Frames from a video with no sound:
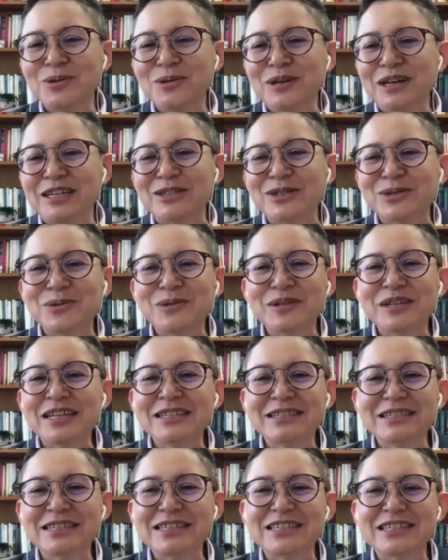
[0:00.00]
as soon
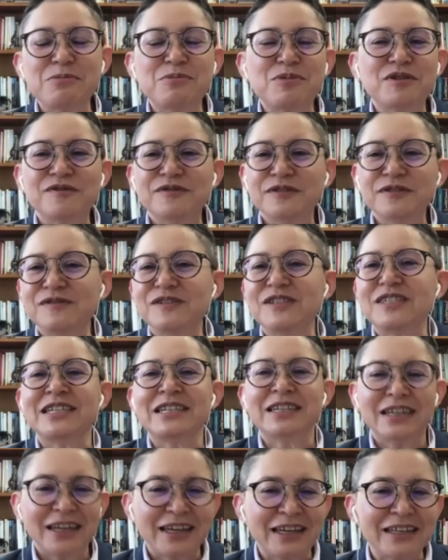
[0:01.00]
as December
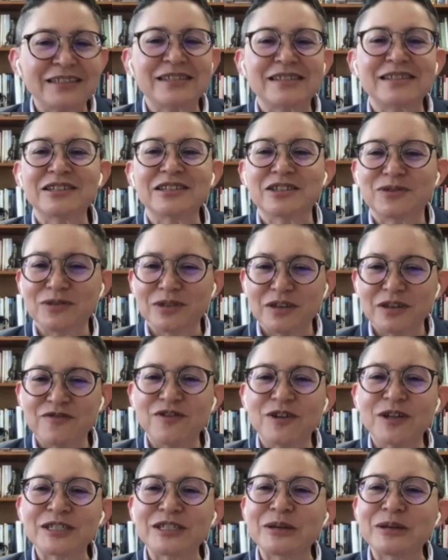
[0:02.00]
15 ends the
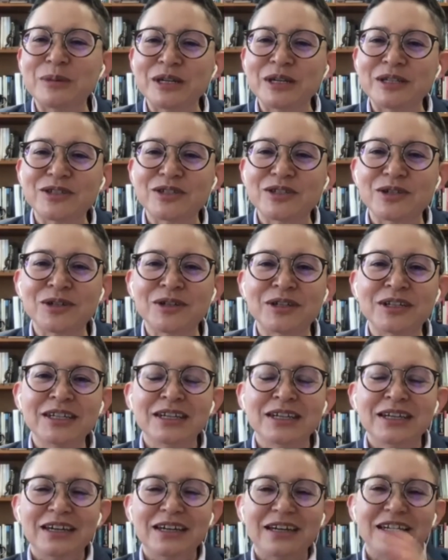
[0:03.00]
fall semester,
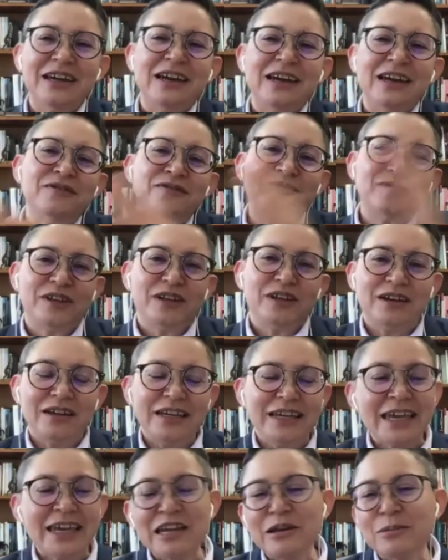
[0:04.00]
I have
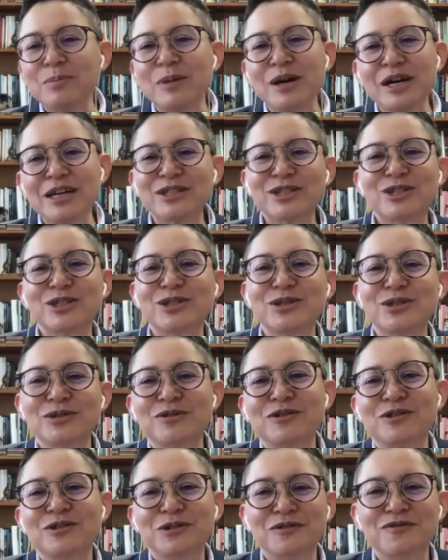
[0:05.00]
8 months
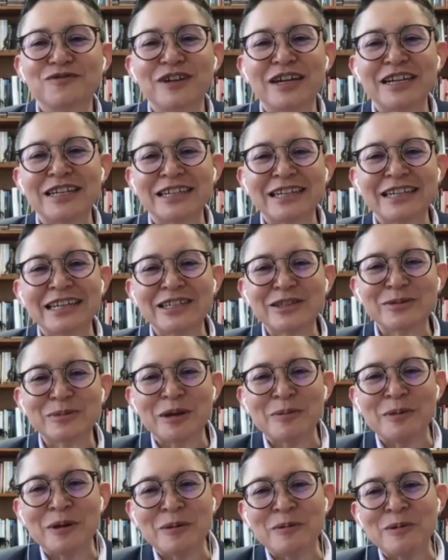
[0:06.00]
to finalize
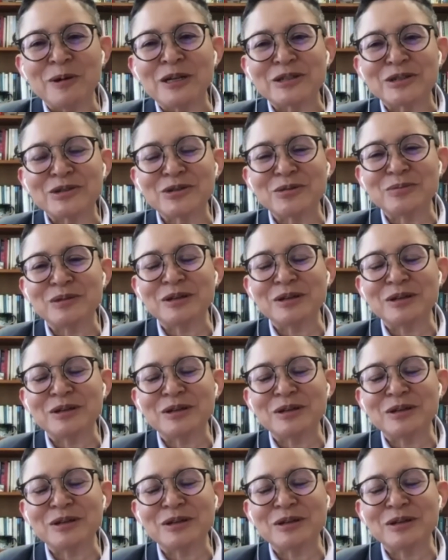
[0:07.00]
my memoir. So my